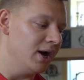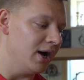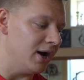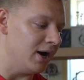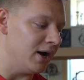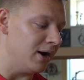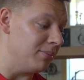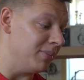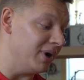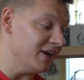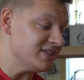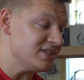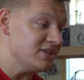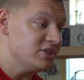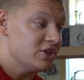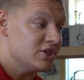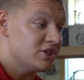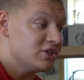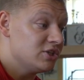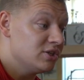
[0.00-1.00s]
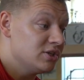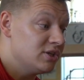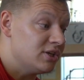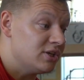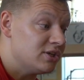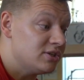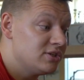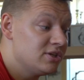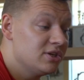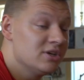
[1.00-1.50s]
My suggestion
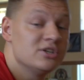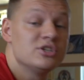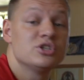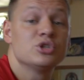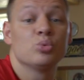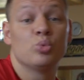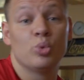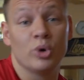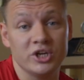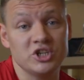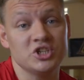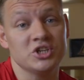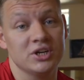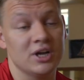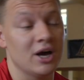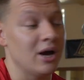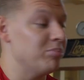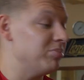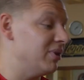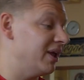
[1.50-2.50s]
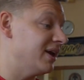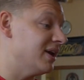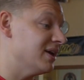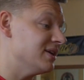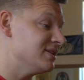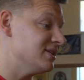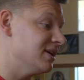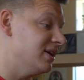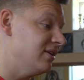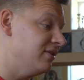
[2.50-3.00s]
is switch it up, like I
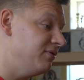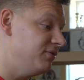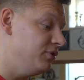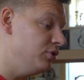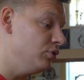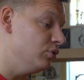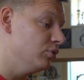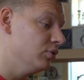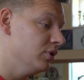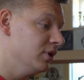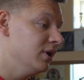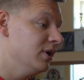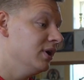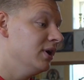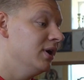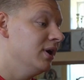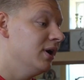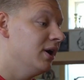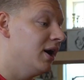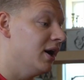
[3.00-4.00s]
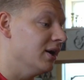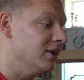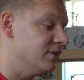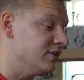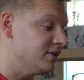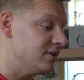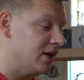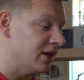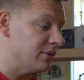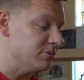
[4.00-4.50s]
said a few other
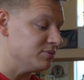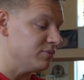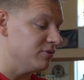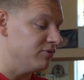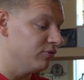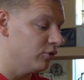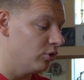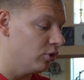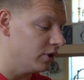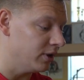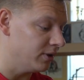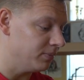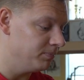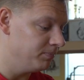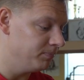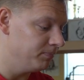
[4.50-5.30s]
times before.